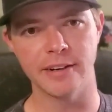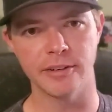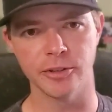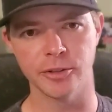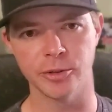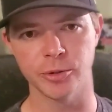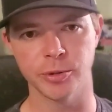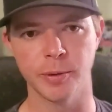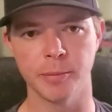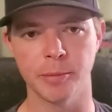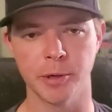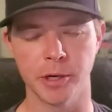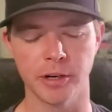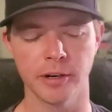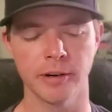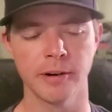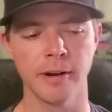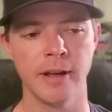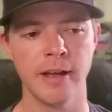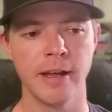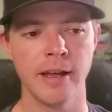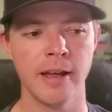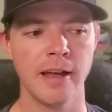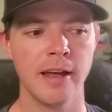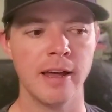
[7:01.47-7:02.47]
distributor.
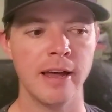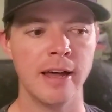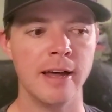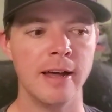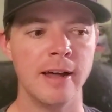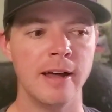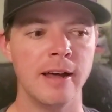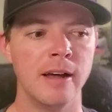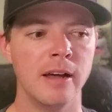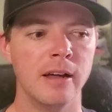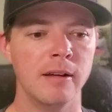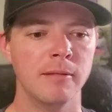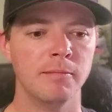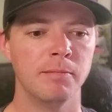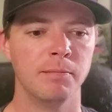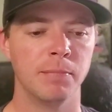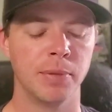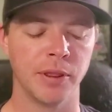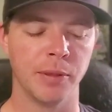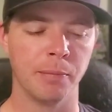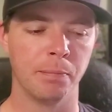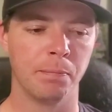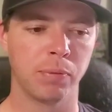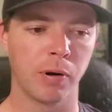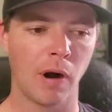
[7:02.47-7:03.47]

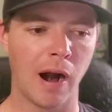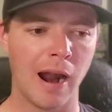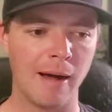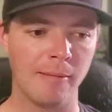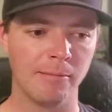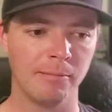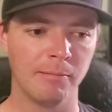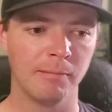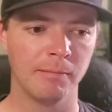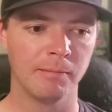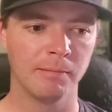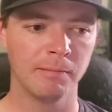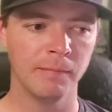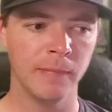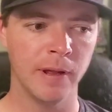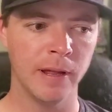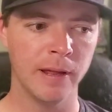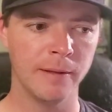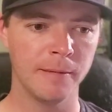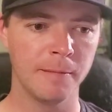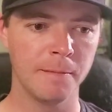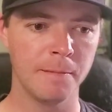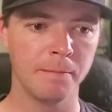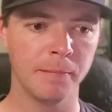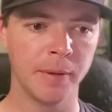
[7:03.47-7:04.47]
But the problem
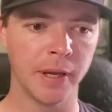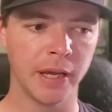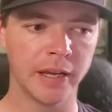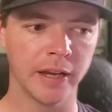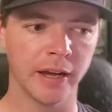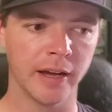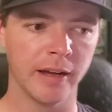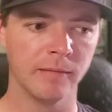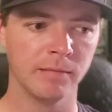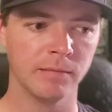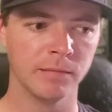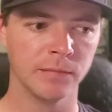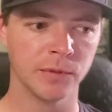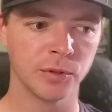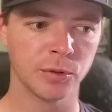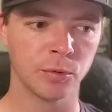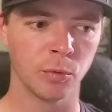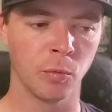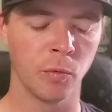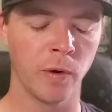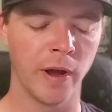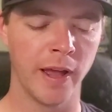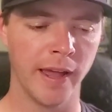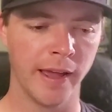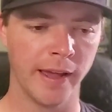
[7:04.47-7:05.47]
becomes
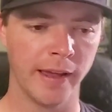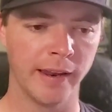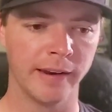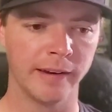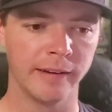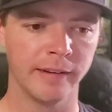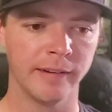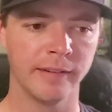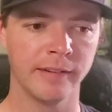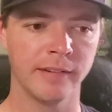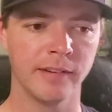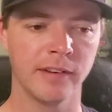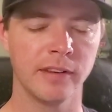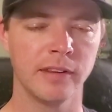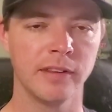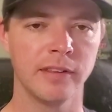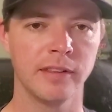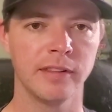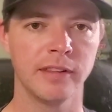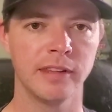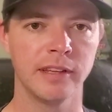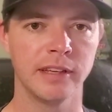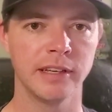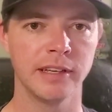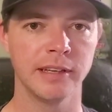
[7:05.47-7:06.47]
when
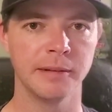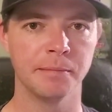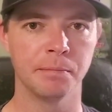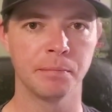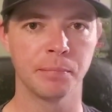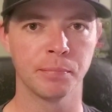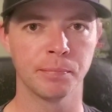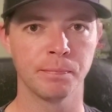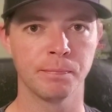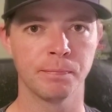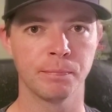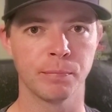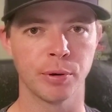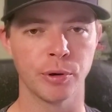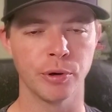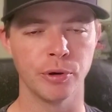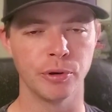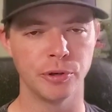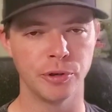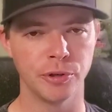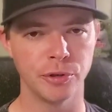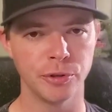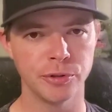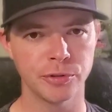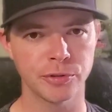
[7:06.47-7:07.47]
the
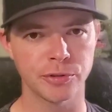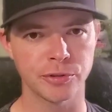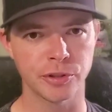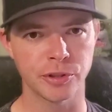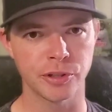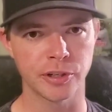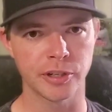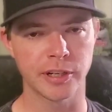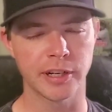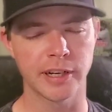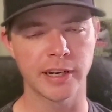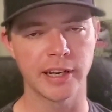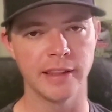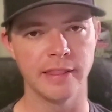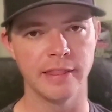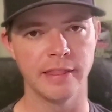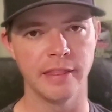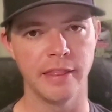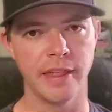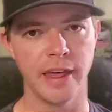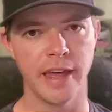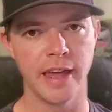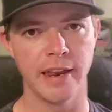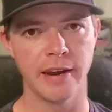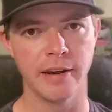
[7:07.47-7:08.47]
producer
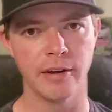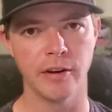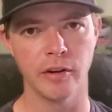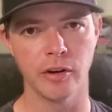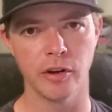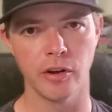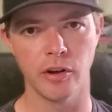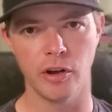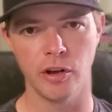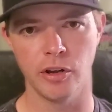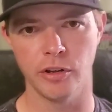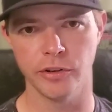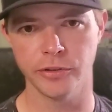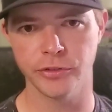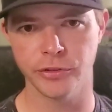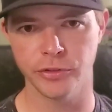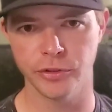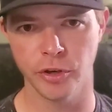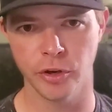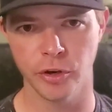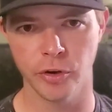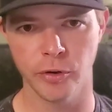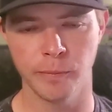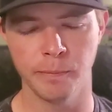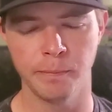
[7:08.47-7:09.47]
can then
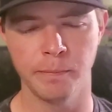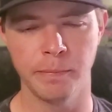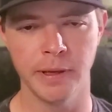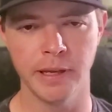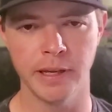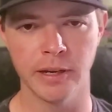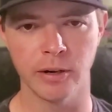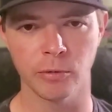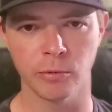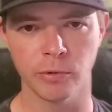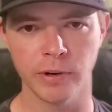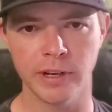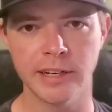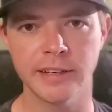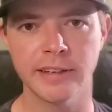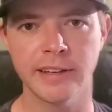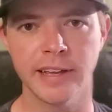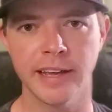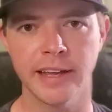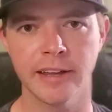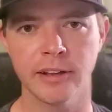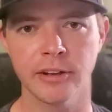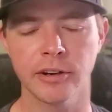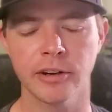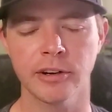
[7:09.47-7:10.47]
also be a
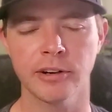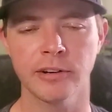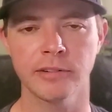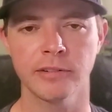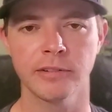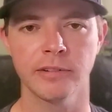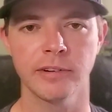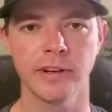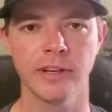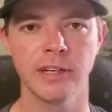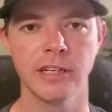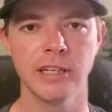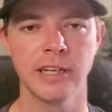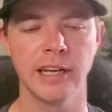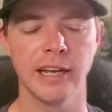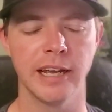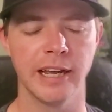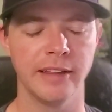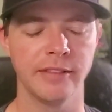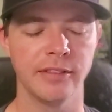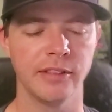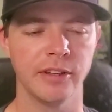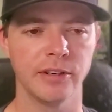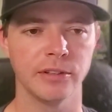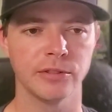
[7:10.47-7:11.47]
retailer
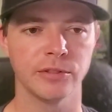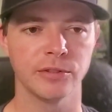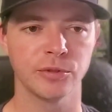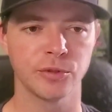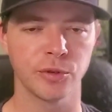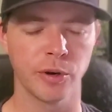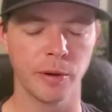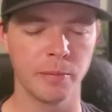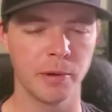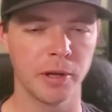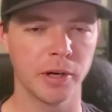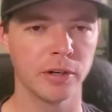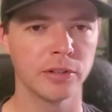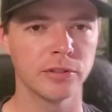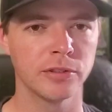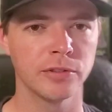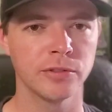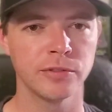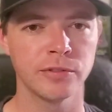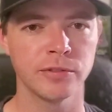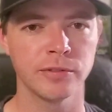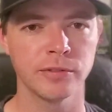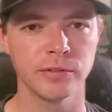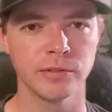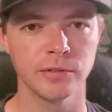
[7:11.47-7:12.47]
and the
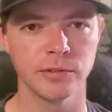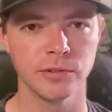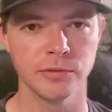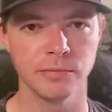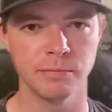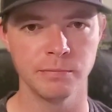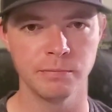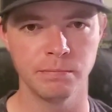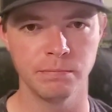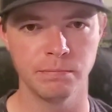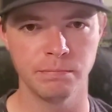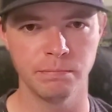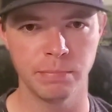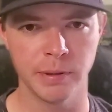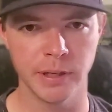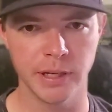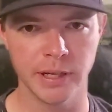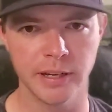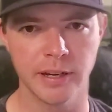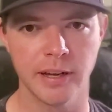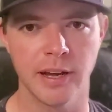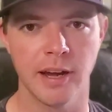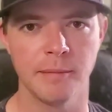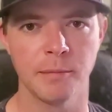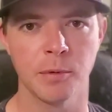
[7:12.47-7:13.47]
distributors
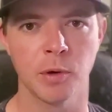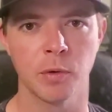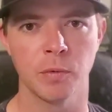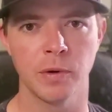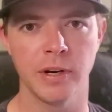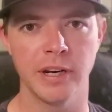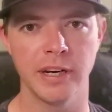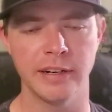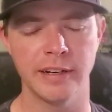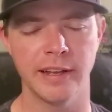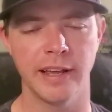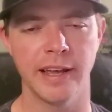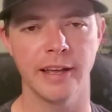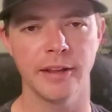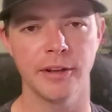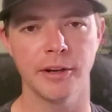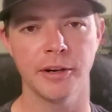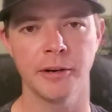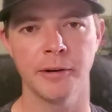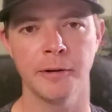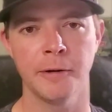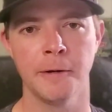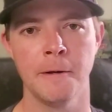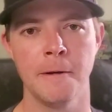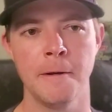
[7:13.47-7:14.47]
become a
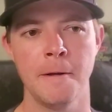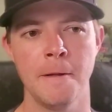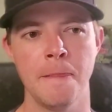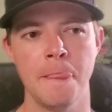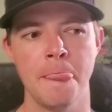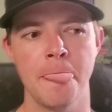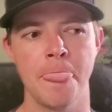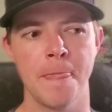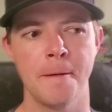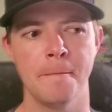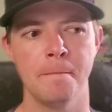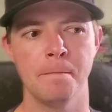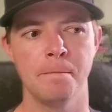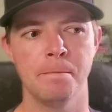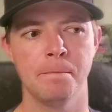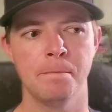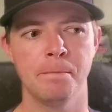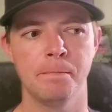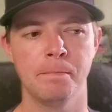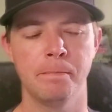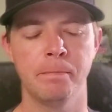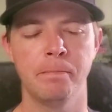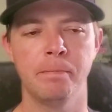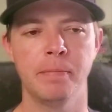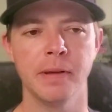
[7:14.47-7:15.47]
retailer,
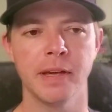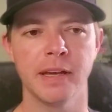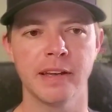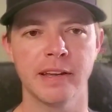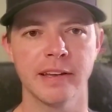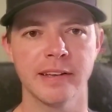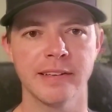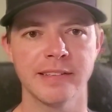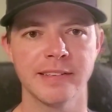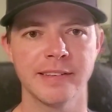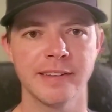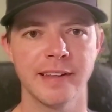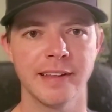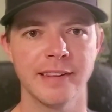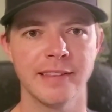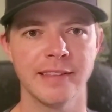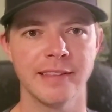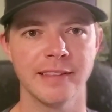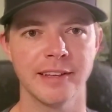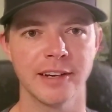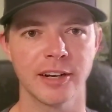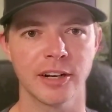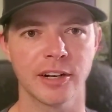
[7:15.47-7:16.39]
because then